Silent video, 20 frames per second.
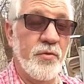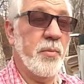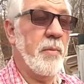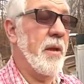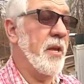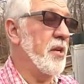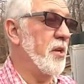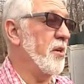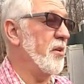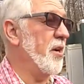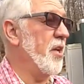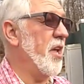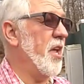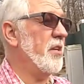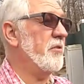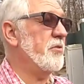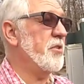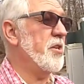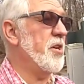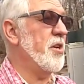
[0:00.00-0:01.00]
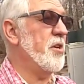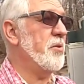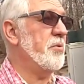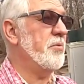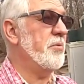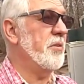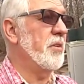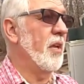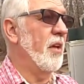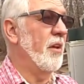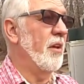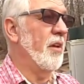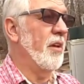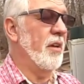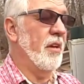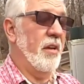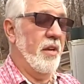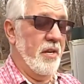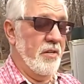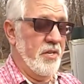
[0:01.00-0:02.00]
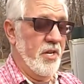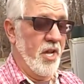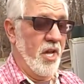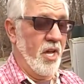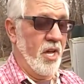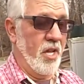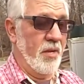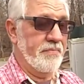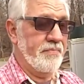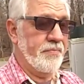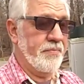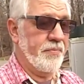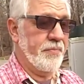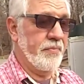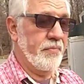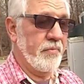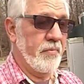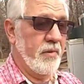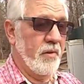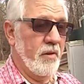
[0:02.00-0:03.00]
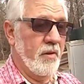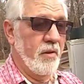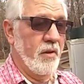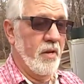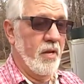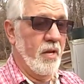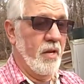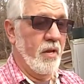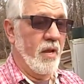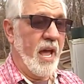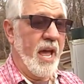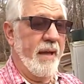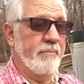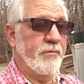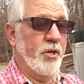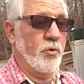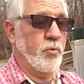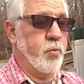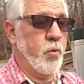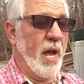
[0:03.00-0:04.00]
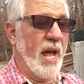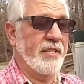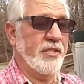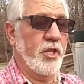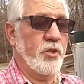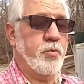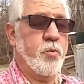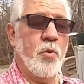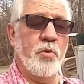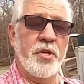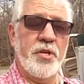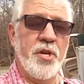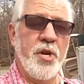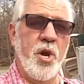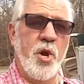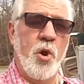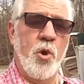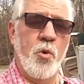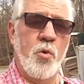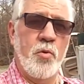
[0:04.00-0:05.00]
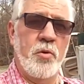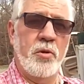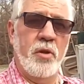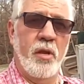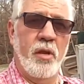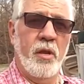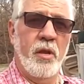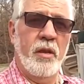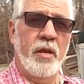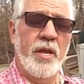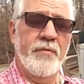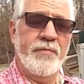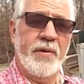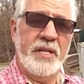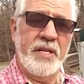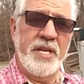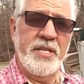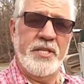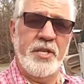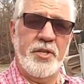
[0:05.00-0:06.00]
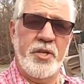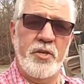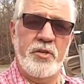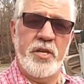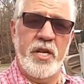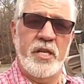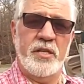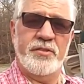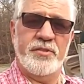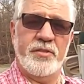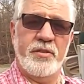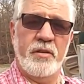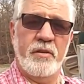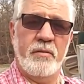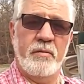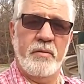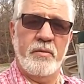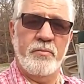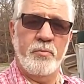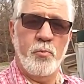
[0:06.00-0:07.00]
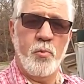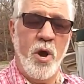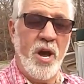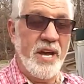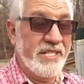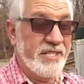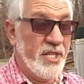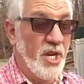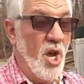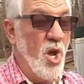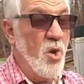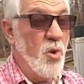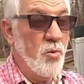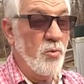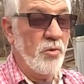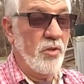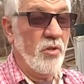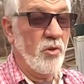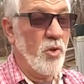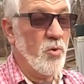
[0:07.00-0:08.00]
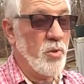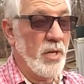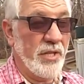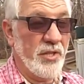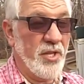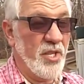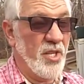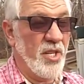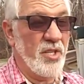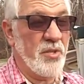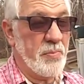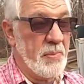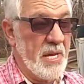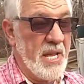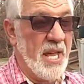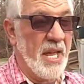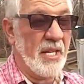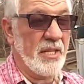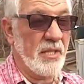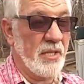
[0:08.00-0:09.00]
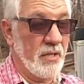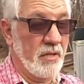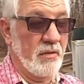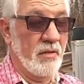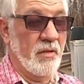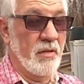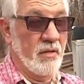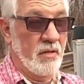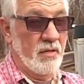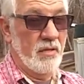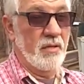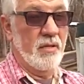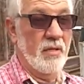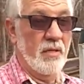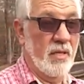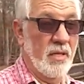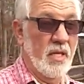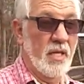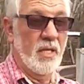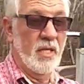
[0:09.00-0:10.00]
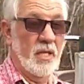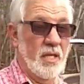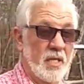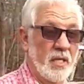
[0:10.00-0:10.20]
for my internet, you know? And uh, I don't believe. Just, I just want to know if I need to do this while he's gone or wait till he gets back. What he needs to do is he